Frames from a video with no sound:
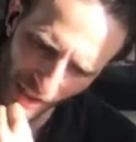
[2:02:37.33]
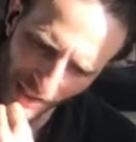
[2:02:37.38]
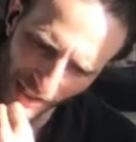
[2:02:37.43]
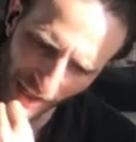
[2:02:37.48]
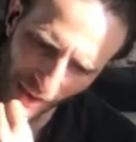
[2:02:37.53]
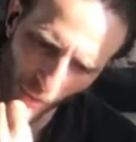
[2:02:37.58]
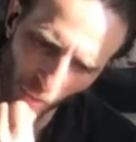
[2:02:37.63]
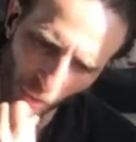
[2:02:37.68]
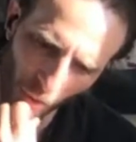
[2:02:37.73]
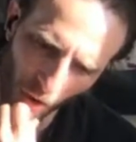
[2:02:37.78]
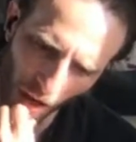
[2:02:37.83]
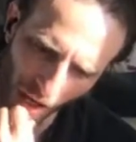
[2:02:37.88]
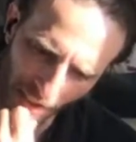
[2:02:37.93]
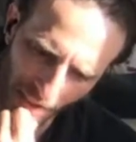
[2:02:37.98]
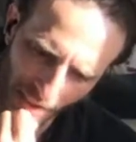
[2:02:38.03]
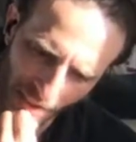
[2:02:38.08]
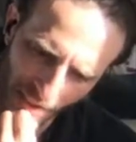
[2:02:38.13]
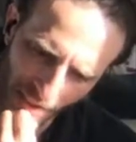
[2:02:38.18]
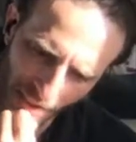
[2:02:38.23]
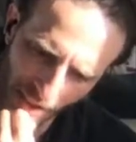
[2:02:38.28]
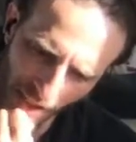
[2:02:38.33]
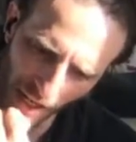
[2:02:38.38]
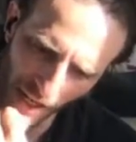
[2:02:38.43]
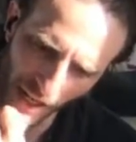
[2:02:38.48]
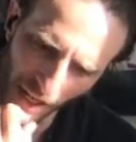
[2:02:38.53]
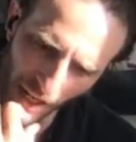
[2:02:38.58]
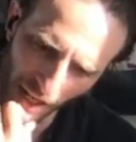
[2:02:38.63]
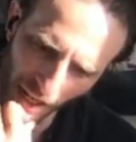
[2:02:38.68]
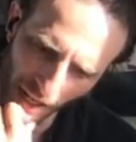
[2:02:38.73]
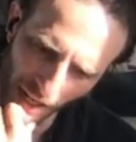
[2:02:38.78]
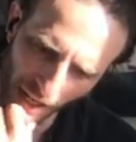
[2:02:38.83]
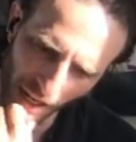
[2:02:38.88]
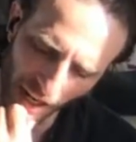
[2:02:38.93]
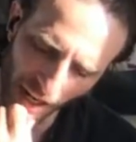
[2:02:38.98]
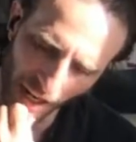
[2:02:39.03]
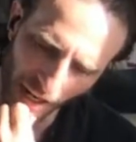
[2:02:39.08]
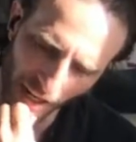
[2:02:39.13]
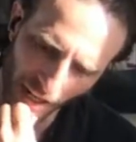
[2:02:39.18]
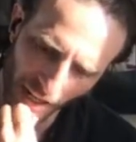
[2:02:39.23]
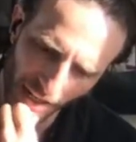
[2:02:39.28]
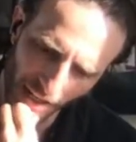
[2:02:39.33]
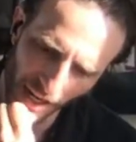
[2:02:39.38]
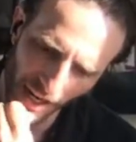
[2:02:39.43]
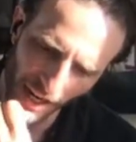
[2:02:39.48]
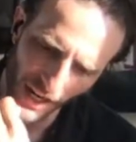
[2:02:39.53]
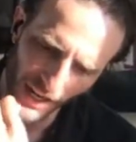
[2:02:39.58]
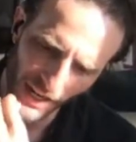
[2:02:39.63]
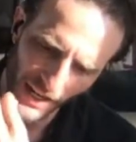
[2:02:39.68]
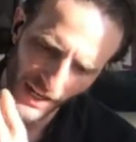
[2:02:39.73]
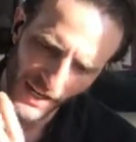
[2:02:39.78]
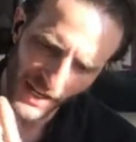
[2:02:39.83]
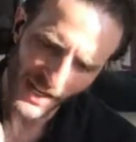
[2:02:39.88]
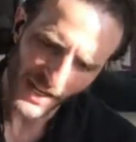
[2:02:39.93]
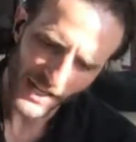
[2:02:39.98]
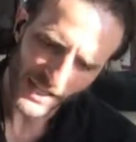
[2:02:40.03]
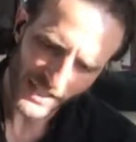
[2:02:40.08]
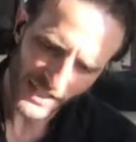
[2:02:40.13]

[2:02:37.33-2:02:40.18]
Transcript: what they want. The